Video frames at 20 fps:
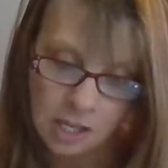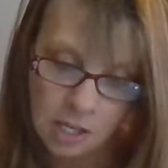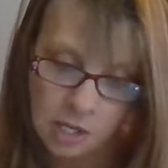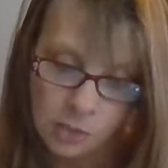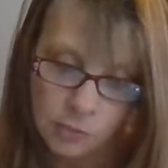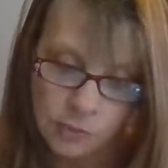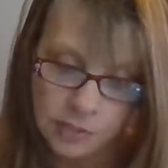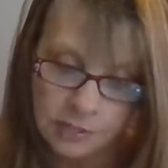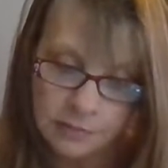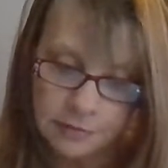
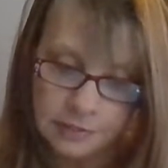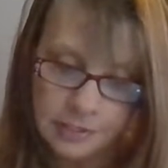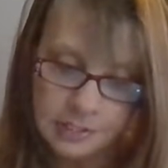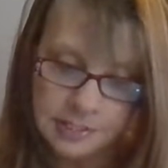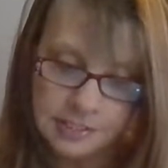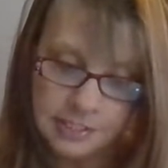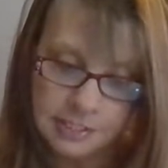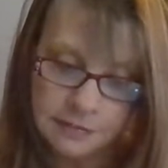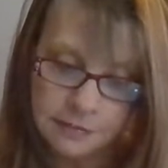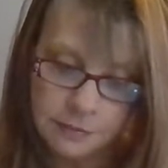Whatever this
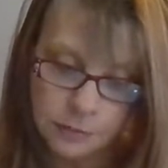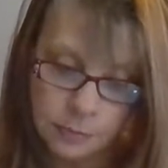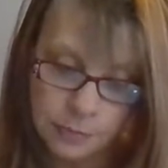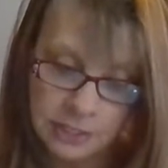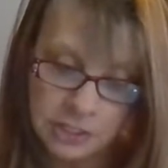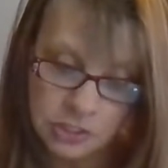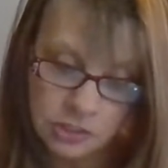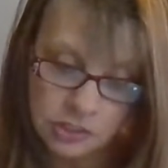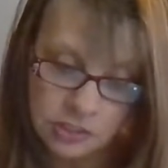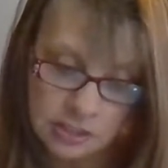
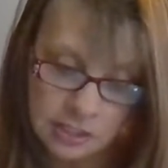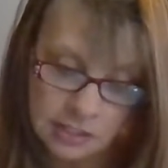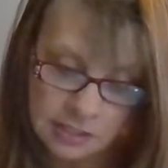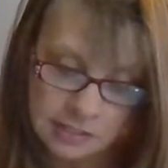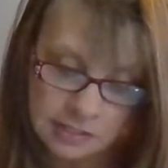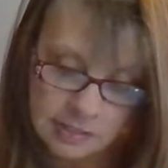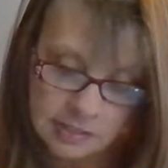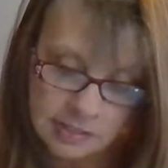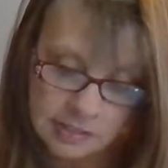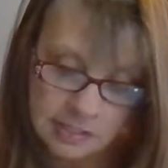information
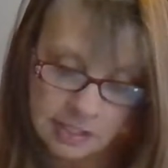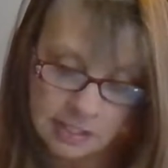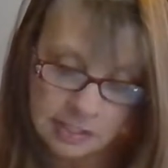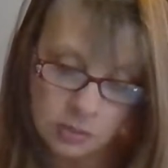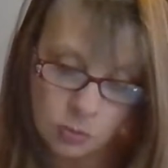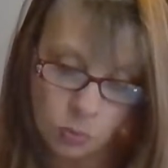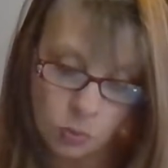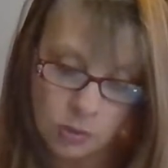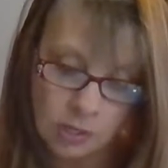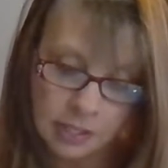is,
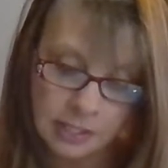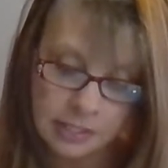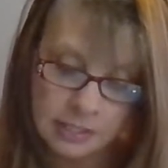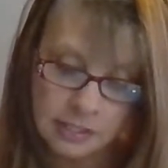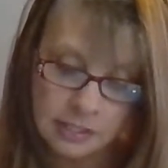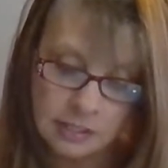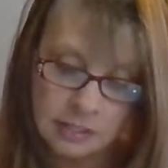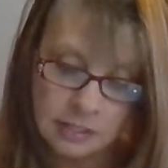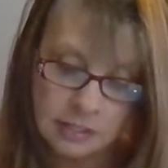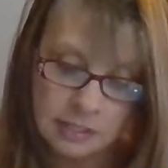it's
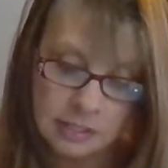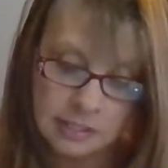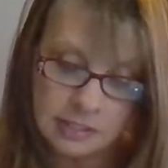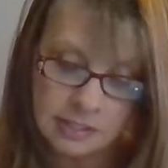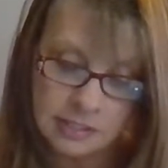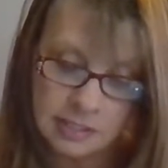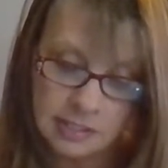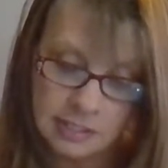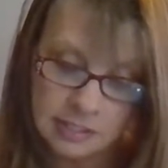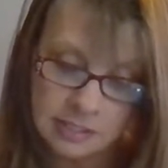wanting,
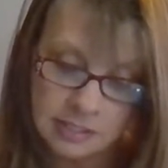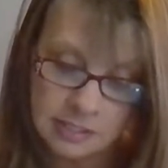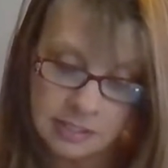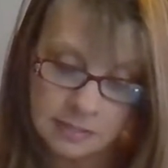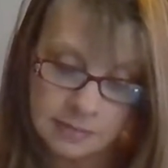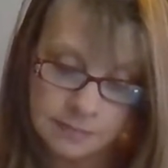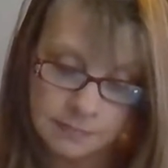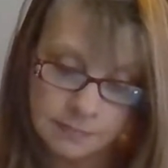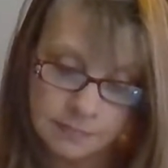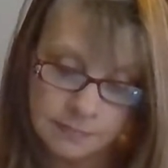it's
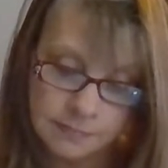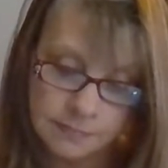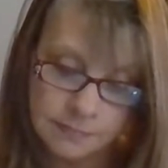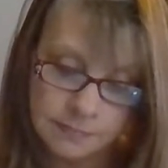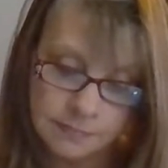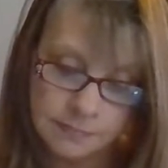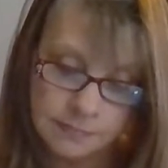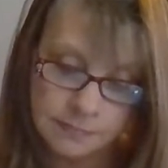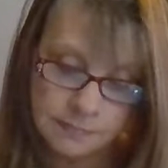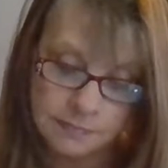
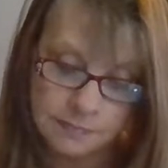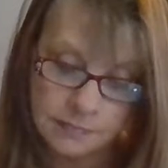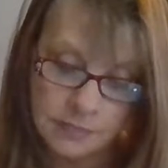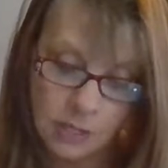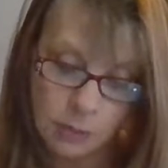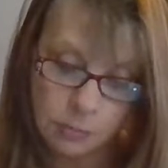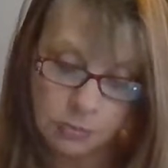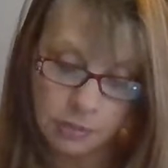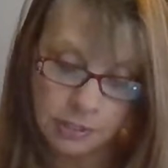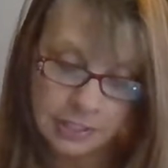
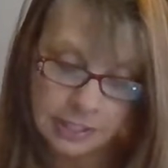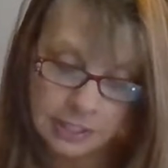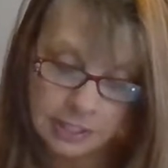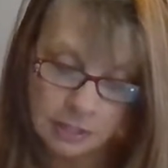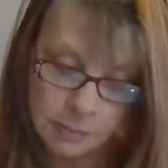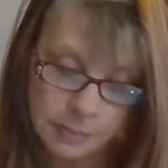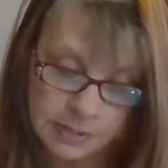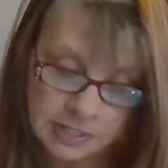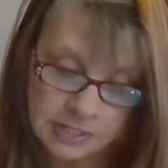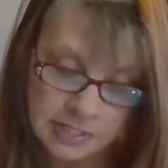bringing
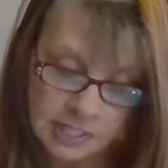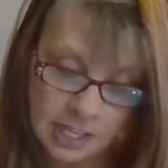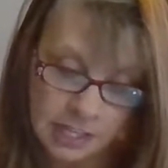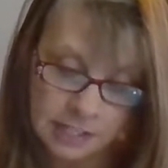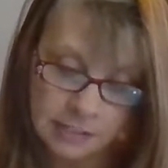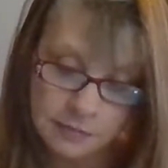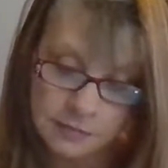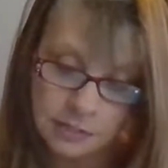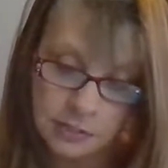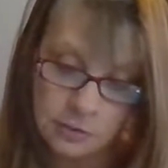up inside
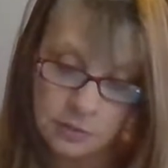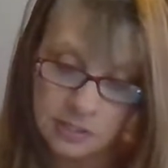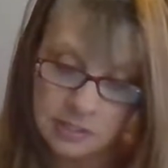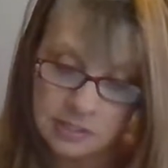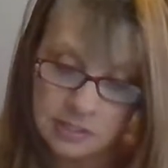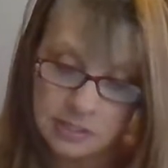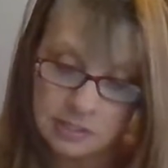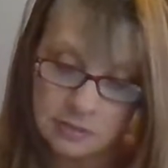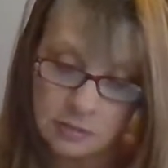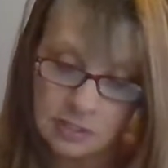of you
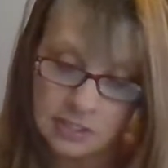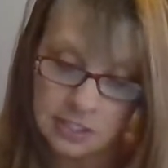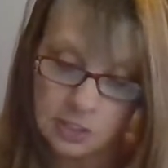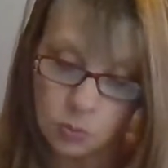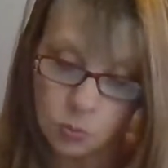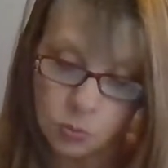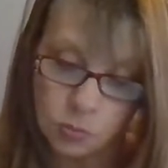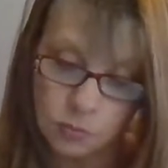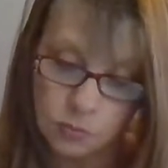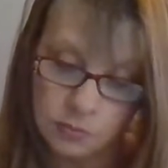this
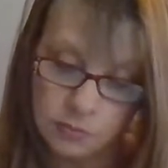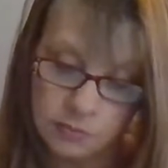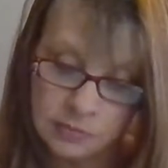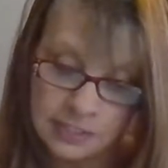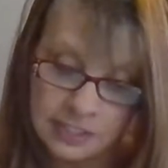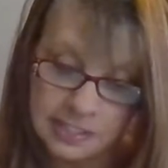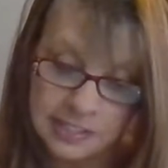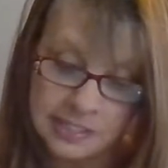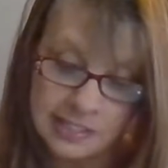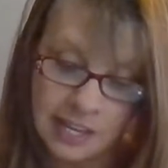
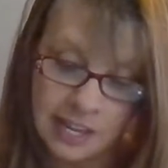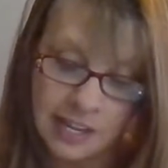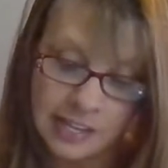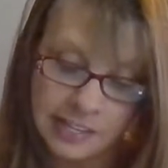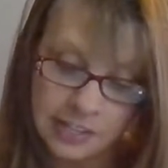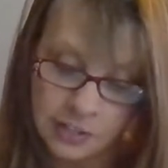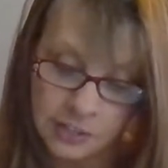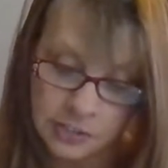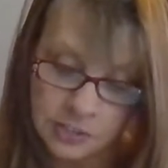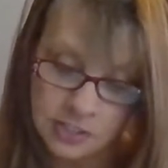
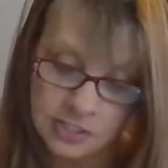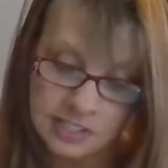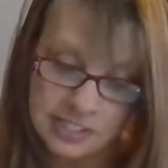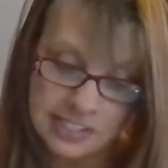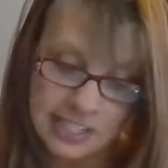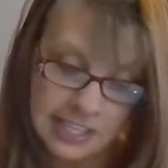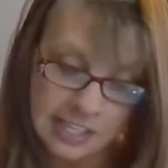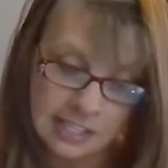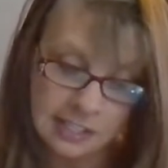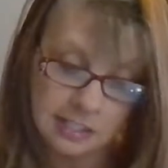desire to
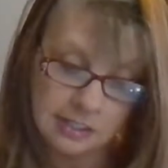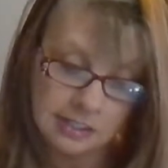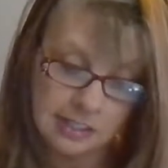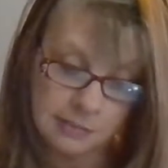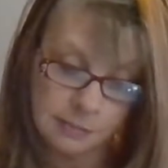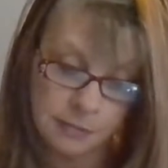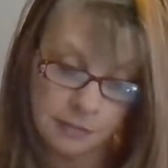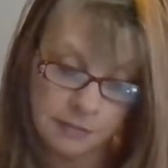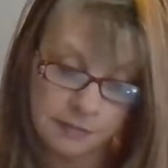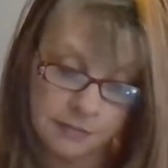take a
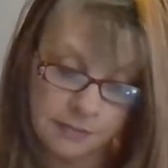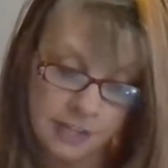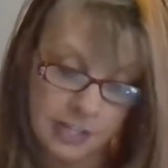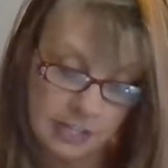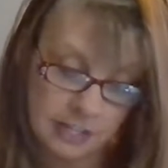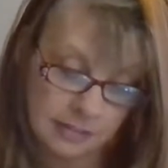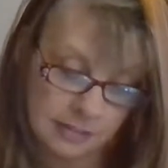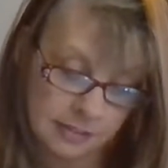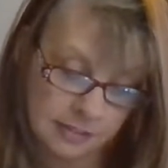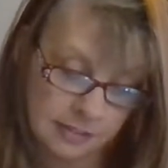leap of
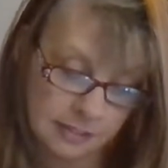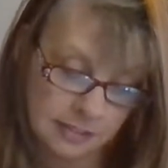faith.